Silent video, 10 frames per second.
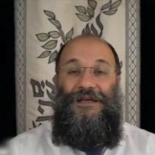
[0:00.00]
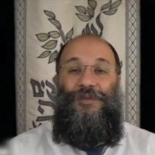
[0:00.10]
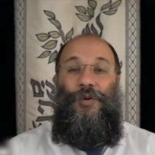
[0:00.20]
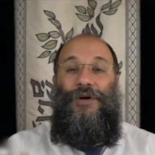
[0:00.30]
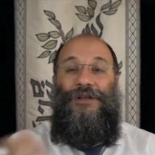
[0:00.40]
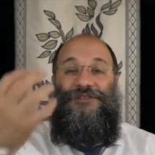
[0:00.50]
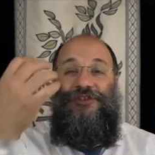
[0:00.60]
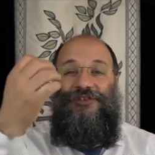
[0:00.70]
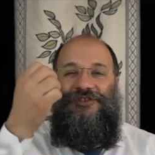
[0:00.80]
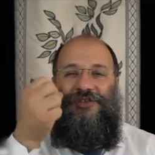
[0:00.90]
But once
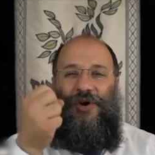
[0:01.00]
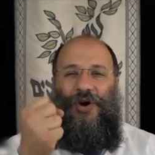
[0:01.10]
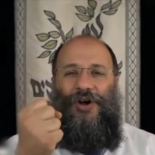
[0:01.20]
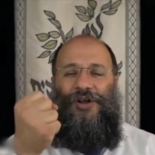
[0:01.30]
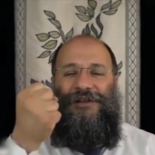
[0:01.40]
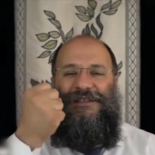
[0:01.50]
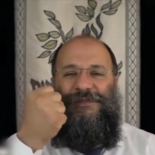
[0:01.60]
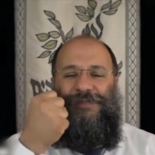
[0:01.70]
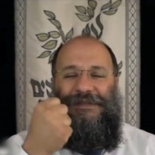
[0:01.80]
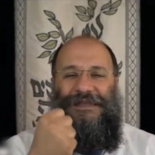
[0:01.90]
the soul is
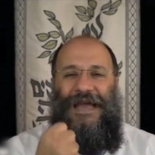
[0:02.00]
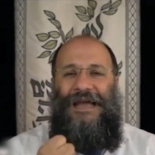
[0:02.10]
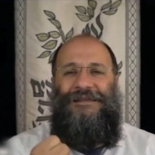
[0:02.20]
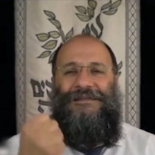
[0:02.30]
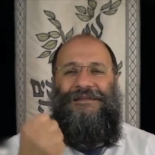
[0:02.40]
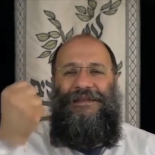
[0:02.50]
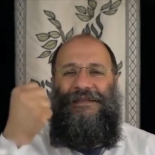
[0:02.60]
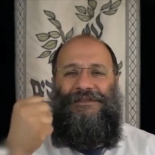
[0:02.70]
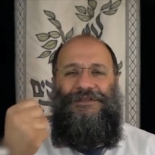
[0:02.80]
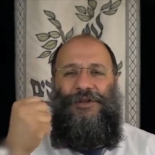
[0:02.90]
planted
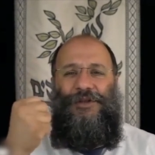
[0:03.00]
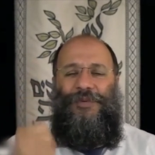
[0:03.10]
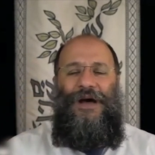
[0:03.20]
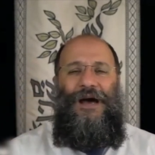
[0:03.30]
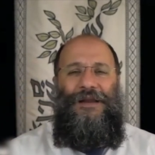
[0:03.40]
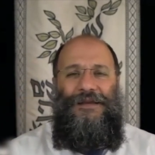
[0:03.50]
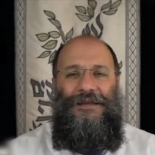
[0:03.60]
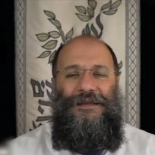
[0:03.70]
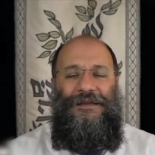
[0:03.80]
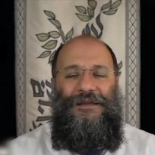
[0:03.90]
into the body,